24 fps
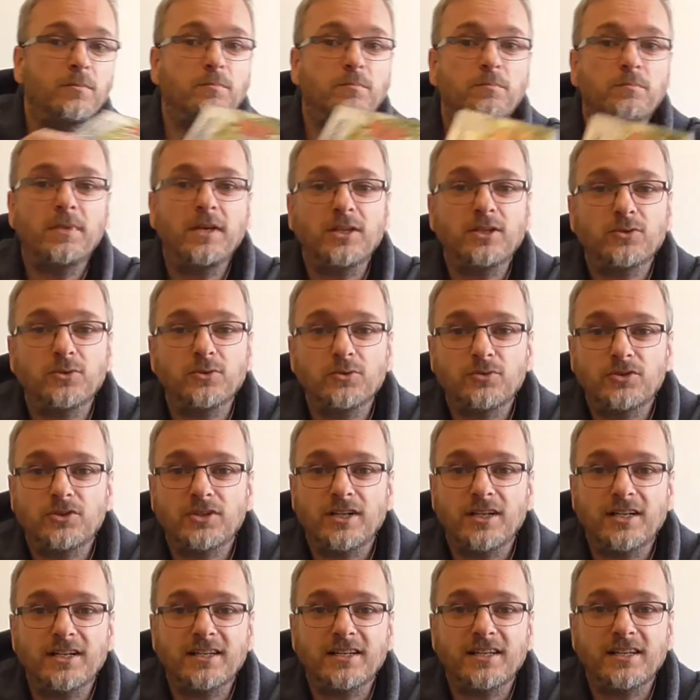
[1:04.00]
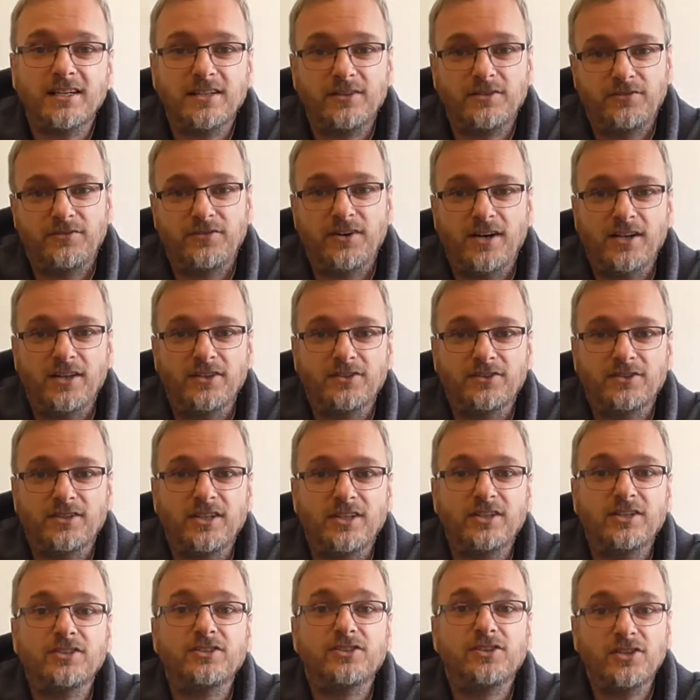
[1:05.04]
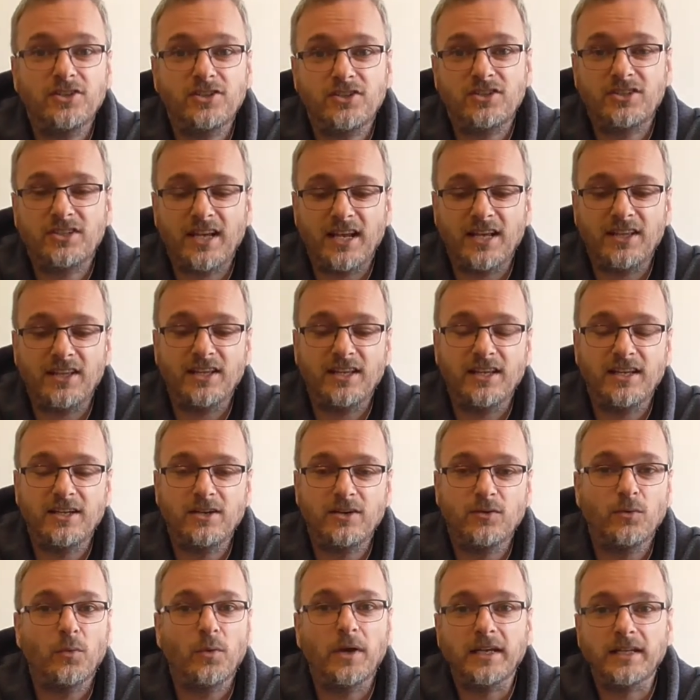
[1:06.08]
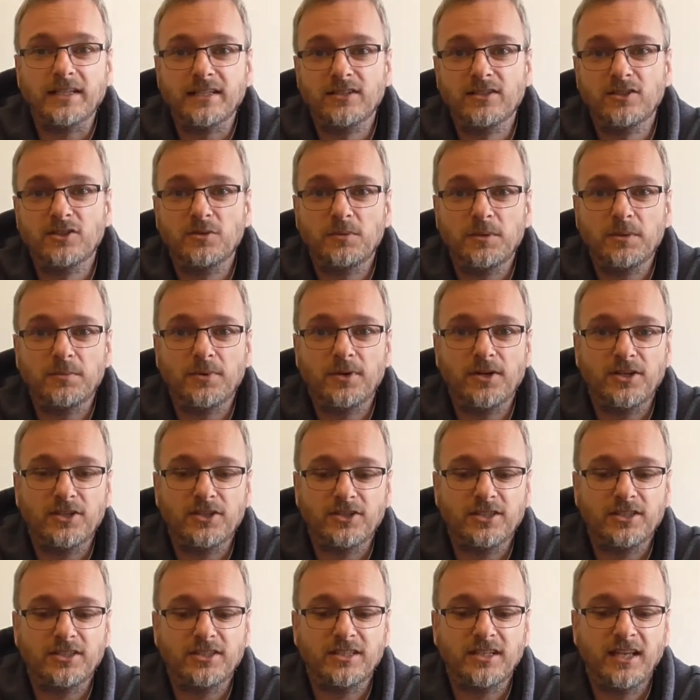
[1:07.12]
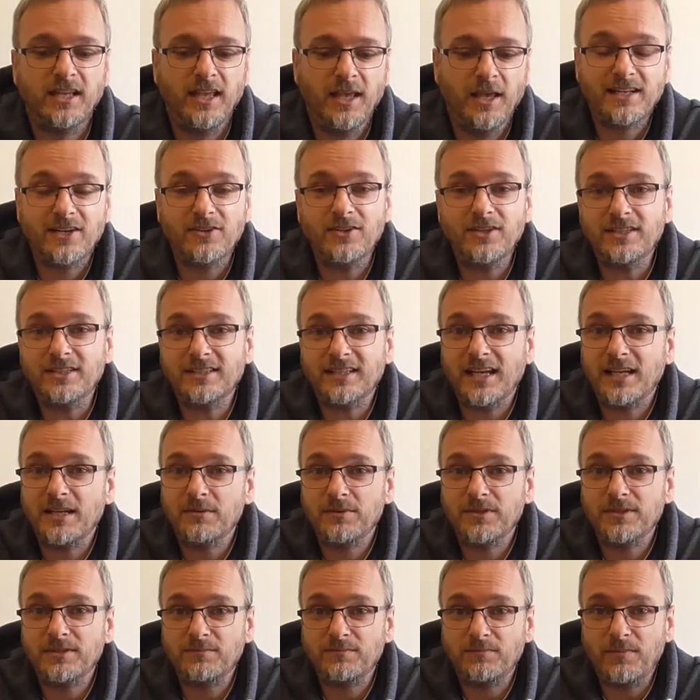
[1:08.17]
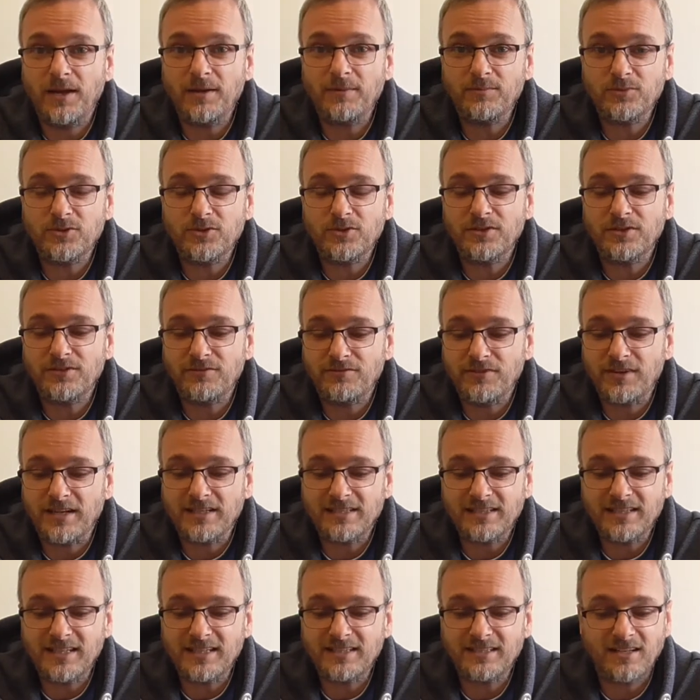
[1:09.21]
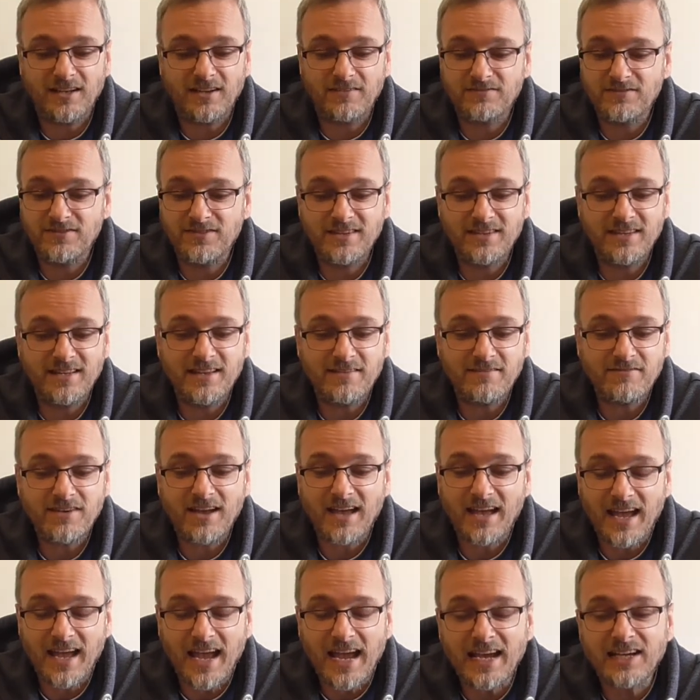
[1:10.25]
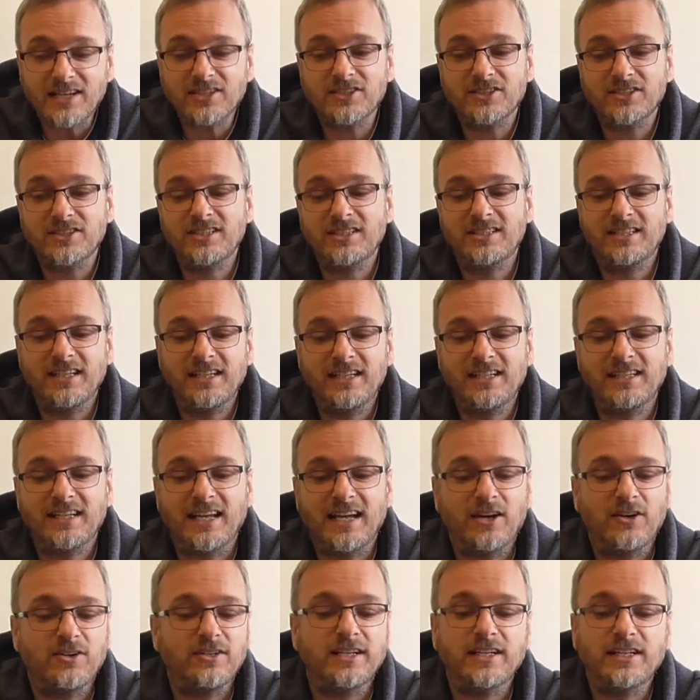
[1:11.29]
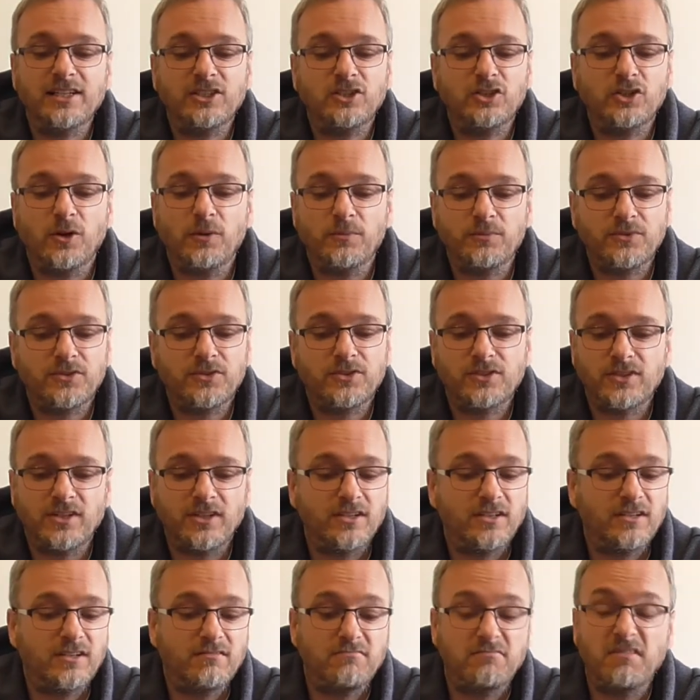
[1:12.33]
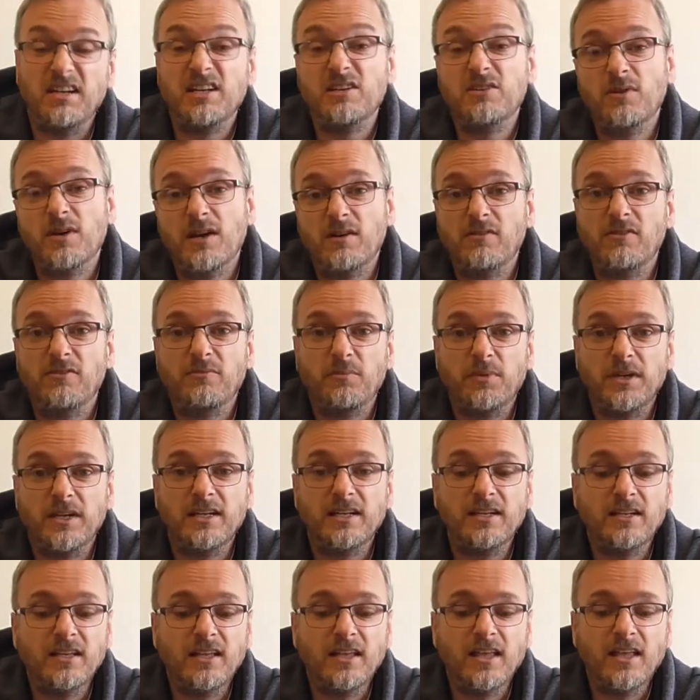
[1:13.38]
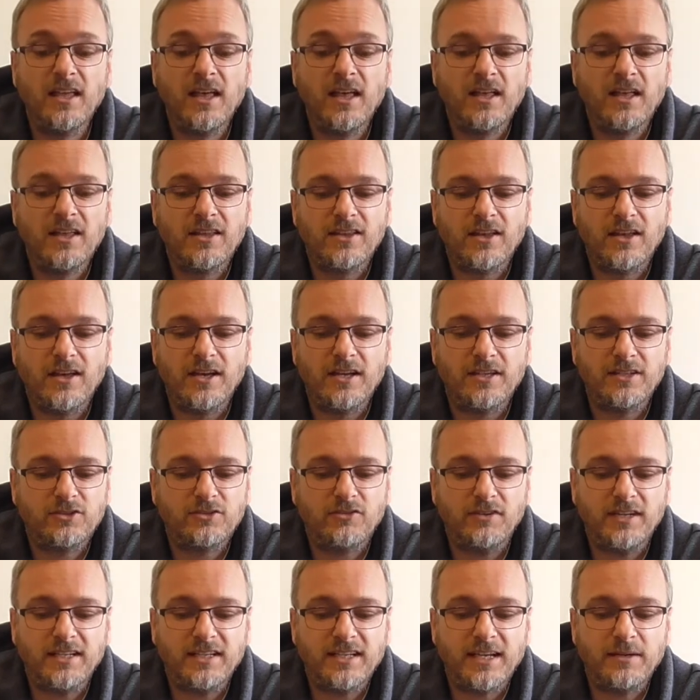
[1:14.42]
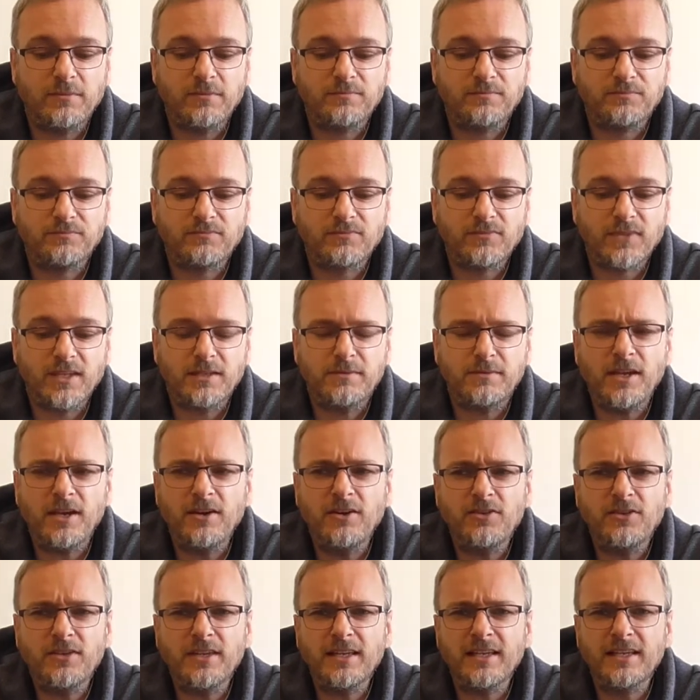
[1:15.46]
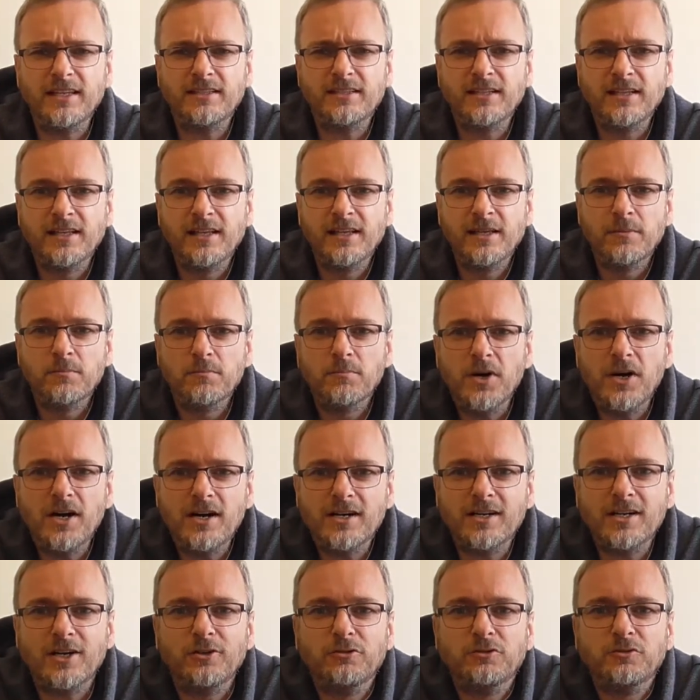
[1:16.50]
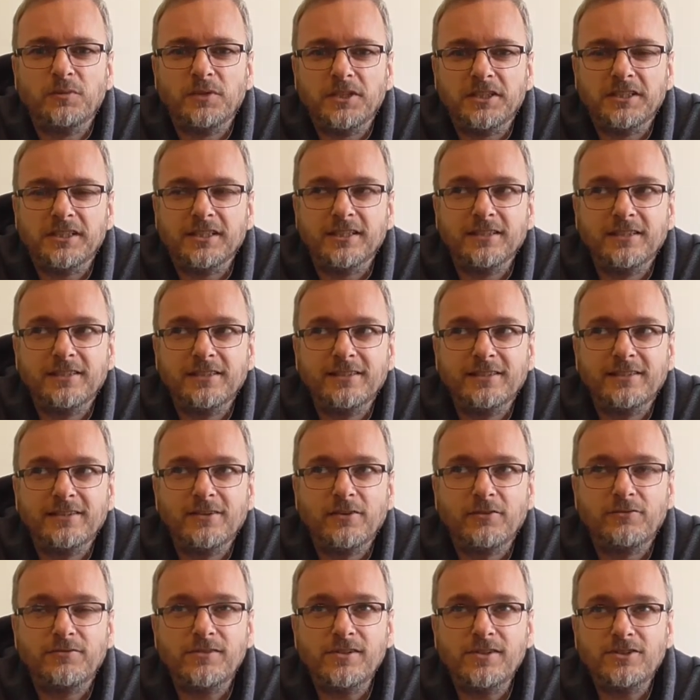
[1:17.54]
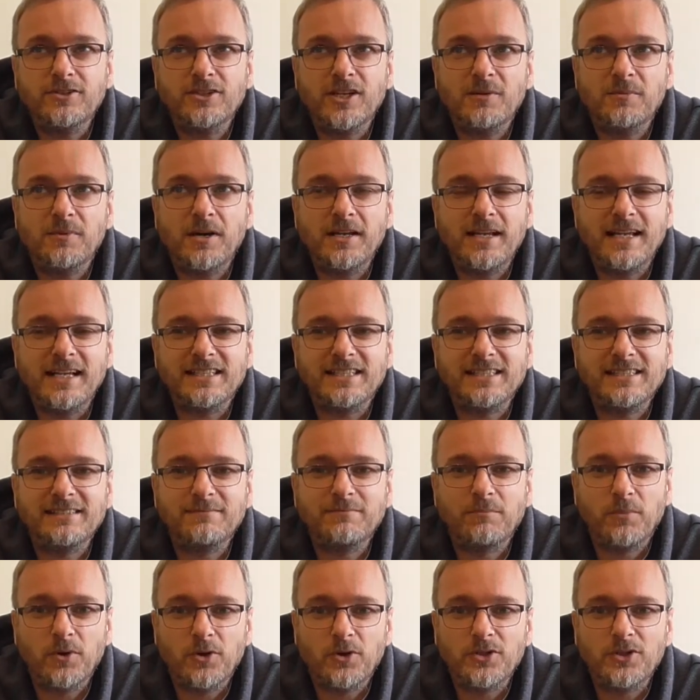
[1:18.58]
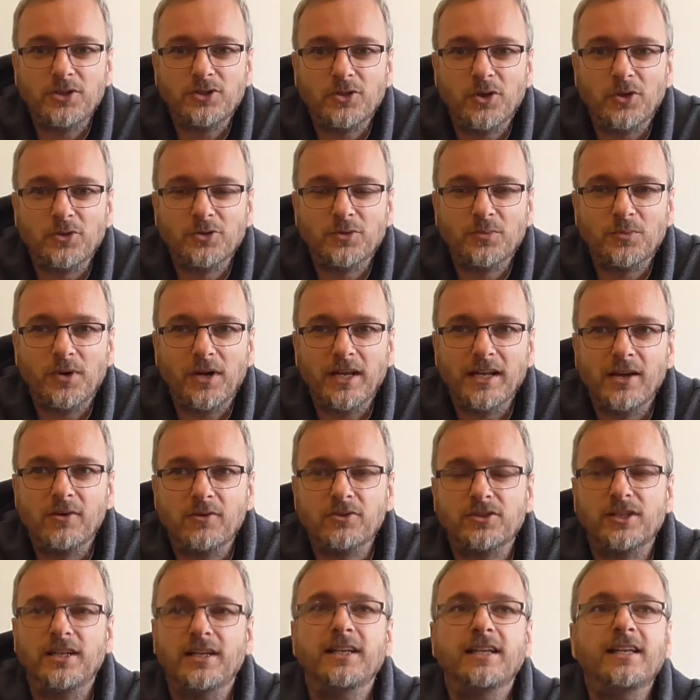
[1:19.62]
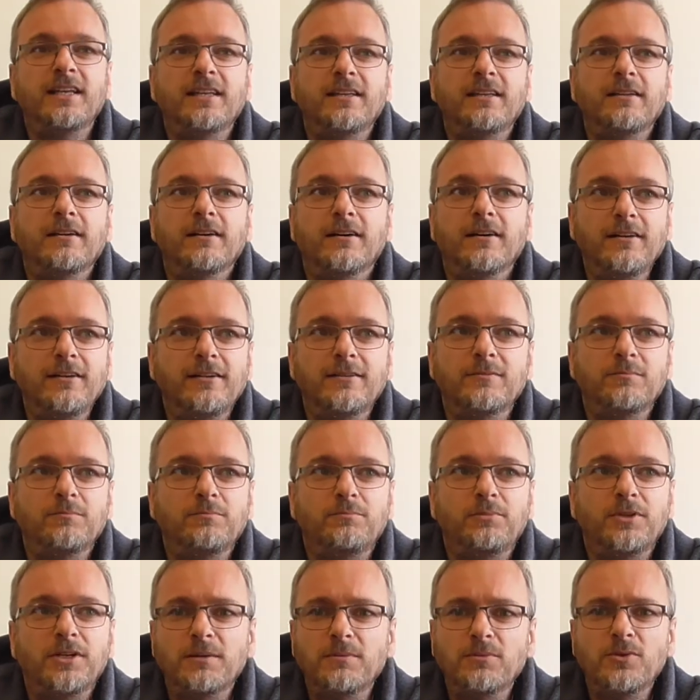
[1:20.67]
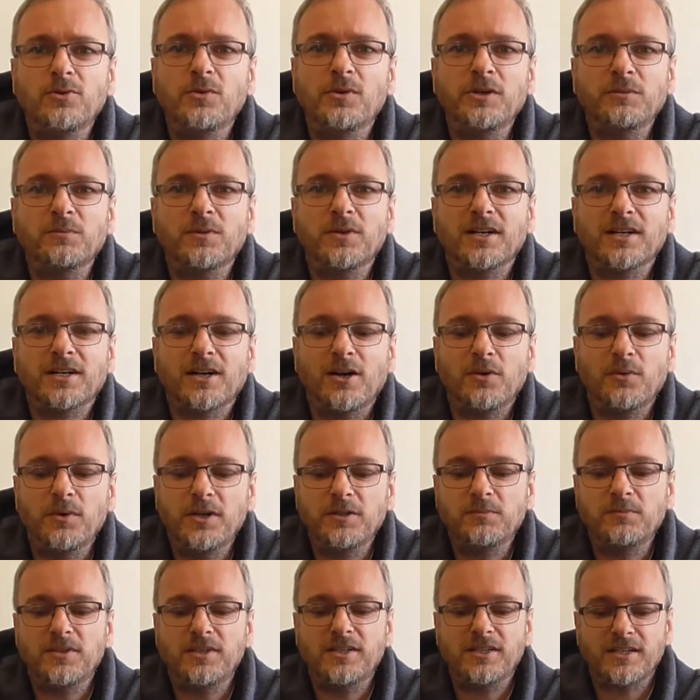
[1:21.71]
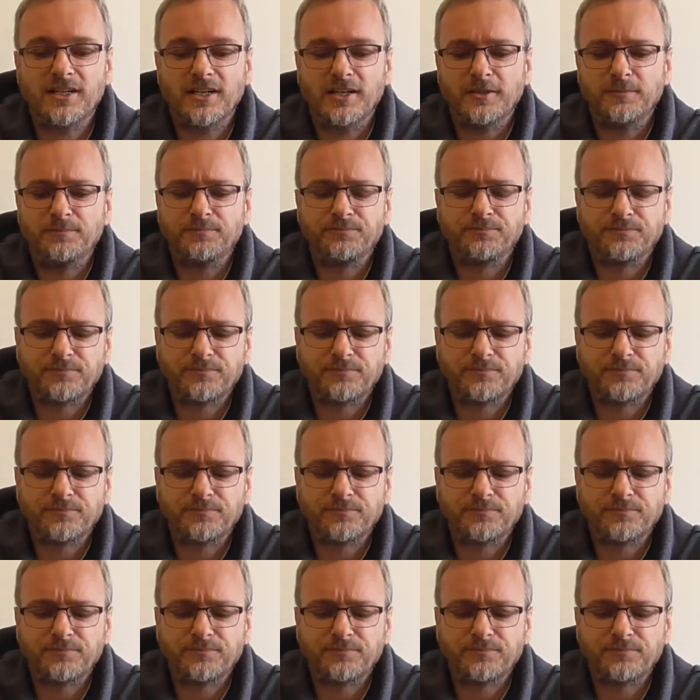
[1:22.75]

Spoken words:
Metal Slug Advance just sat there waiting to be purchased. Now this game is absolutely fantastic. I've never actually seen it out in any shops anywhere I've been. It's a great game. The only thing is Marco's missing. The first time I actually put this on to play, I was like, huh? But I've always Marco, where's Marco?